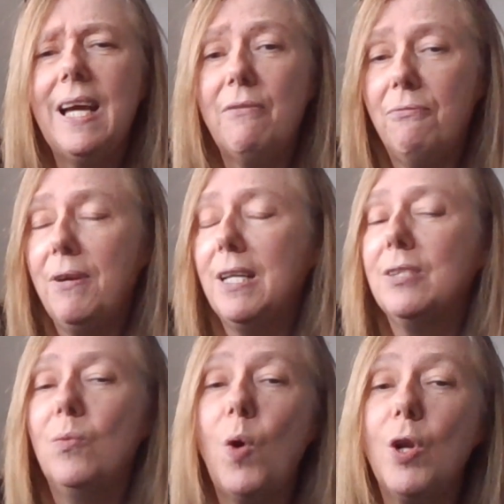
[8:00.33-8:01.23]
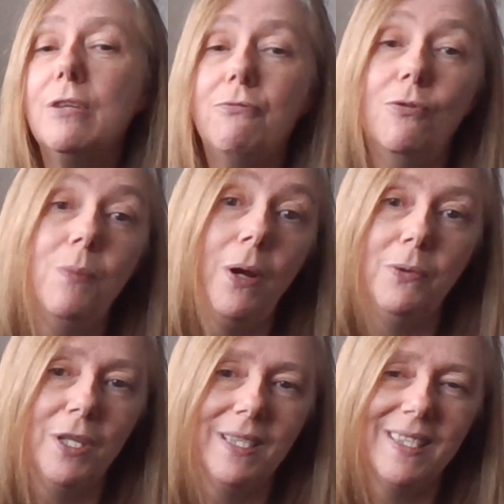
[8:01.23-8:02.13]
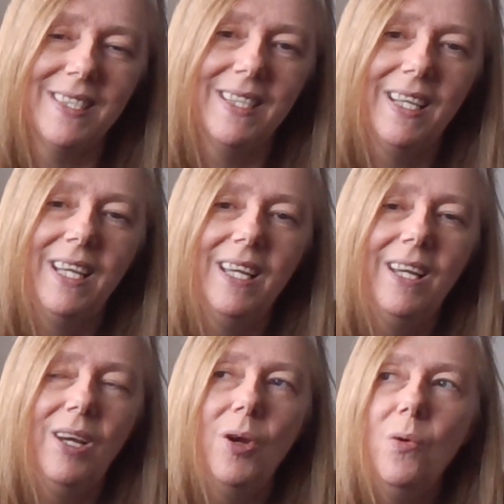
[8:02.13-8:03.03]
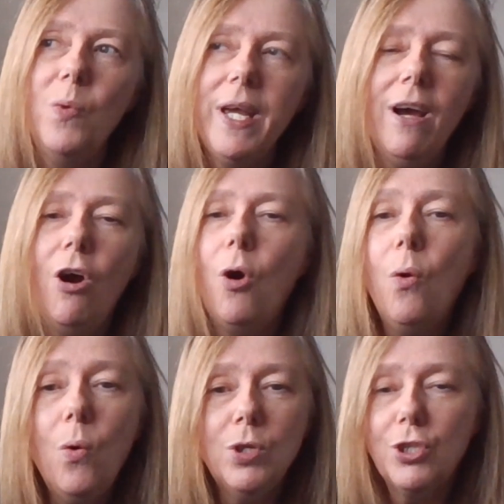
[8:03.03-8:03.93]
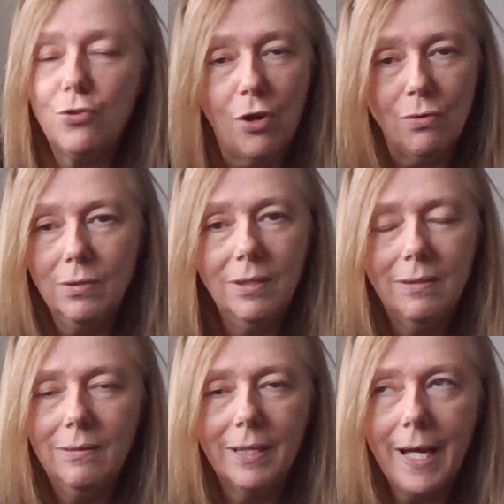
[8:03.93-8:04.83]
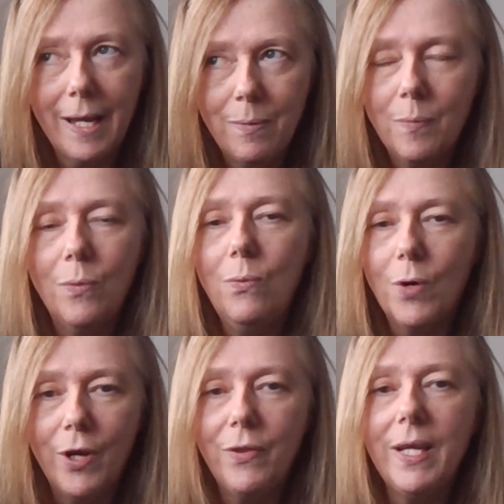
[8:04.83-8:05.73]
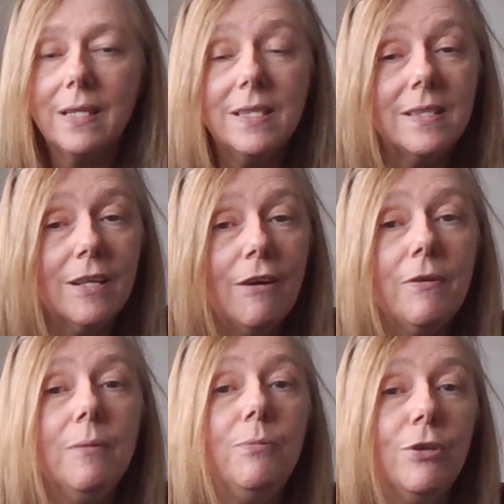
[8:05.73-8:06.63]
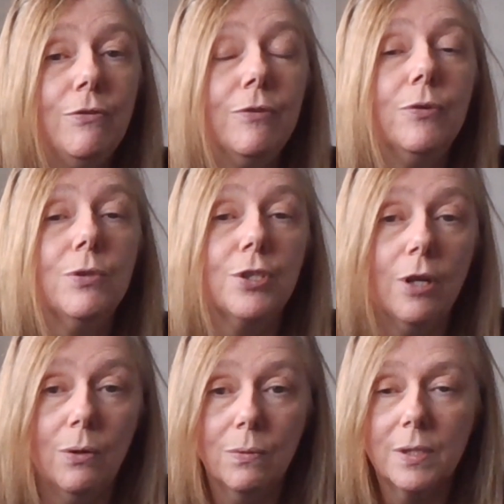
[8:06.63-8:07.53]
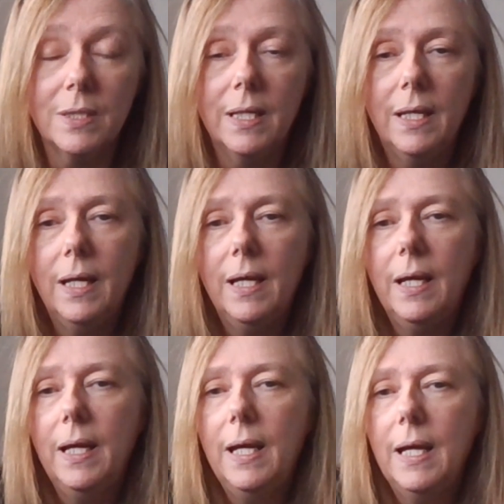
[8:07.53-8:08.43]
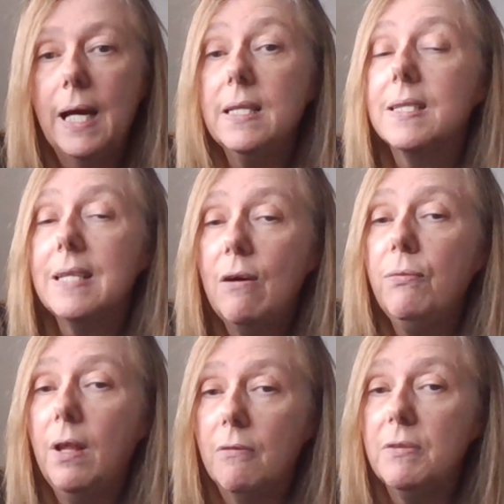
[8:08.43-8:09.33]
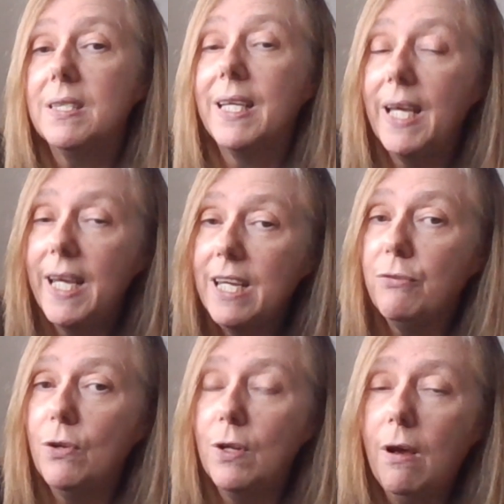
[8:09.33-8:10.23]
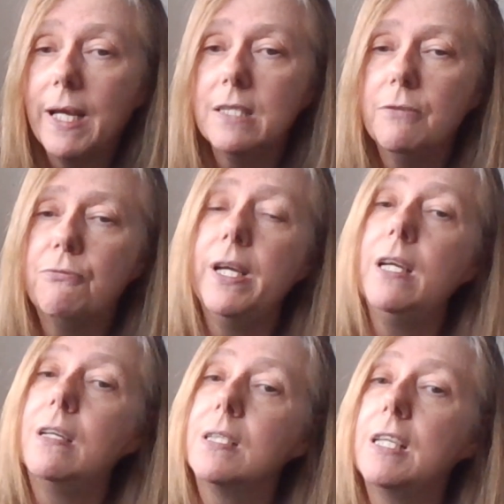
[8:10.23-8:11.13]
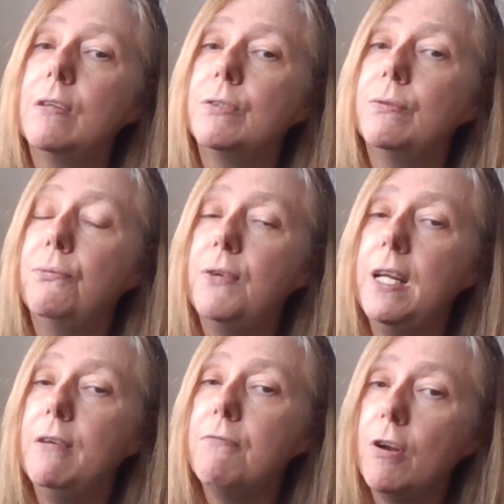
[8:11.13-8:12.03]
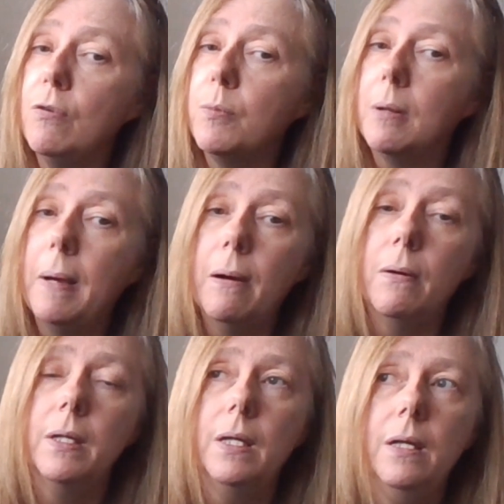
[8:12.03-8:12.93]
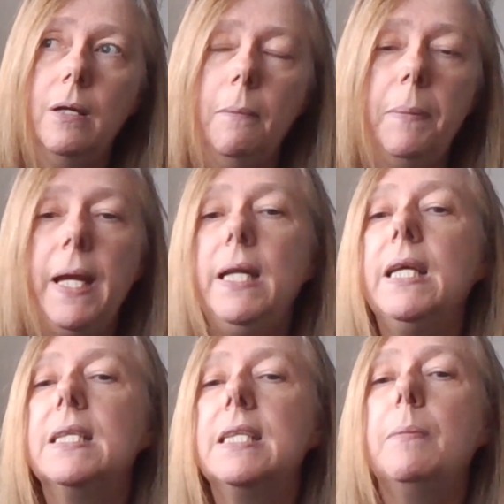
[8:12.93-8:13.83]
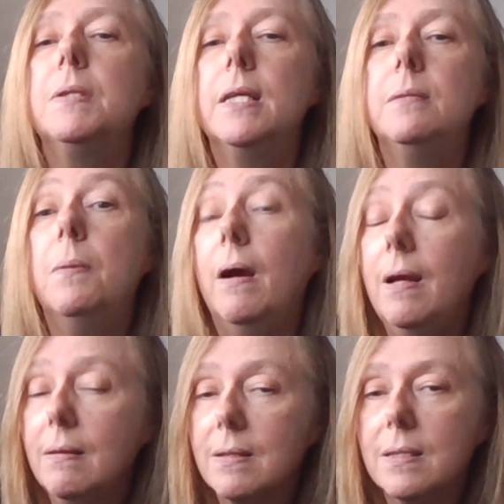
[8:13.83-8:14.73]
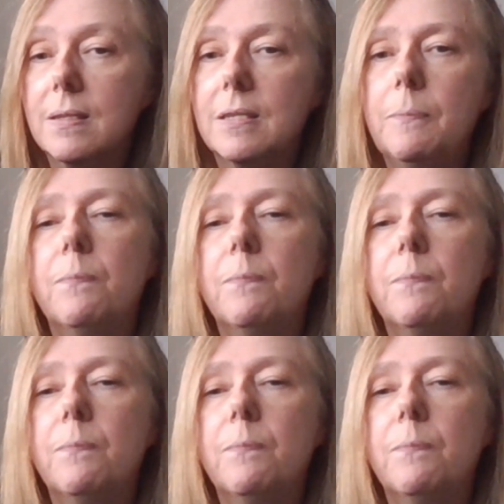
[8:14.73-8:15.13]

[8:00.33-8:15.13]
and feel as a wonderful bonus. We are all strong, capable, worthy and deserving, beautiful souls. And self-love is the key, if you like, to freeing ourselves from feeling vulnerable about being accepted by others.